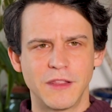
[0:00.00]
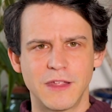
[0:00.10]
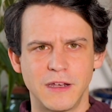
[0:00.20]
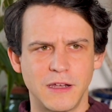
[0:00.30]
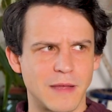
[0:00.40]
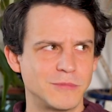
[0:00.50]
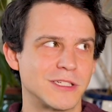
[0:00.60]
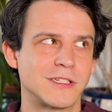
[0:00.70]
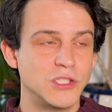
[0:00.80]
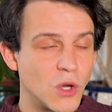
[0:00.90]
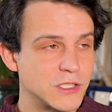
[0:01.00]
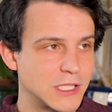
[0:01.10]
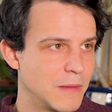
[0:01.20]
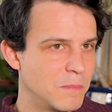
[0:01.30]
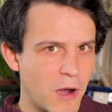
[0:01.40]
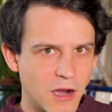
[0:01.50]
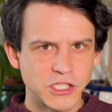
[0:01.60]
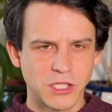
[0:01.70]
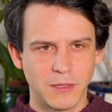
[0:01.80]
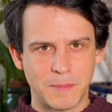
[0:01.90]
that I'm just not
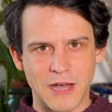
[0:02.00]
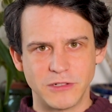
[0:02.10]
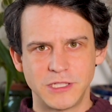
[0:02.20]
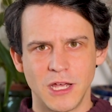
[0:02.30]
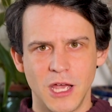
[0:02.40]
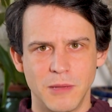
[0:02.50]
impartial about,